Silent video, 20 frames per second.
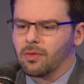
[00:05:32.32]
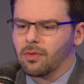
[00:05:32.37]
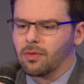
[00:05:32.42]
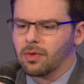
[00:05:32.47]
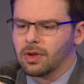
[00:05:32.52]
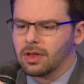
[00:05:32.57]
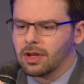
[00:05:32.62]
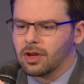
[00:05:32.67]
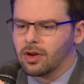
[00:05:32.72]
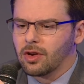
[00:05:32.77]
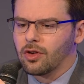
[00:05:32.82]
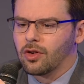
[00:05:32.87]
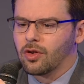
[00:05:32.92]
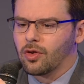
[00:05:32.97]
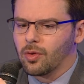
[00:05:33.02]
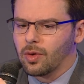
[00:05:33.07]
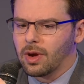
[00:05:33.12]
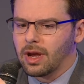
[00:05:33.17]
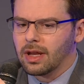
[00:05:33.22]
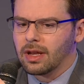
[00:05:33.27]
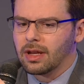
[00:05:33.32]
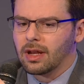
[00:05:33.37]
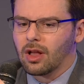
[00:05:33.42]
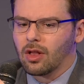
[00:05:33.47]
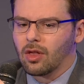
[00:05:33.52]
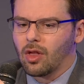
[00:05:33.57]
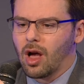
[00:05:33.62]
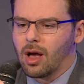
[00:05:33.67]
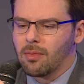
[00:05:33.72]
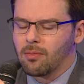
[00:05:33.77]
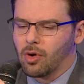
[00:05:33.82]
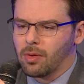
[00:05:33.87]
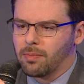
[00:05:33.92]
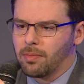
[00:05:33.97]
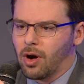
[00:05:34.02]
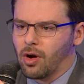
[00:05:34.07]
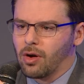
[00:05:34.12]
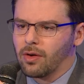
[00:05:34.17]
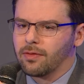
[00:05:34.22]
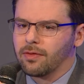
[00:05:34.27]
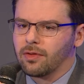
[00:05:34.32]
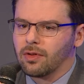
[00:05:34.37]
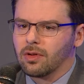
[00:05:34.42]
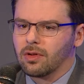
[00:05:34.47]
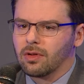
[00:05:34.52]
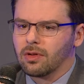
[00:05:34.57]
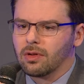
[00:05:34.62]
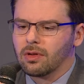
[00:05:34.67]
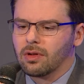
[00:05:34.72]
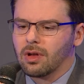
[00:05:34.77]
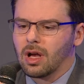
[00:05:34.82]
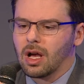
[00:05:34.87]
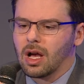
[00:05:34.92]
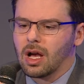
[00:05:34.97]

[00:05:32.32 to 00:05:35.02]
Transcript: really create a lot more powerful,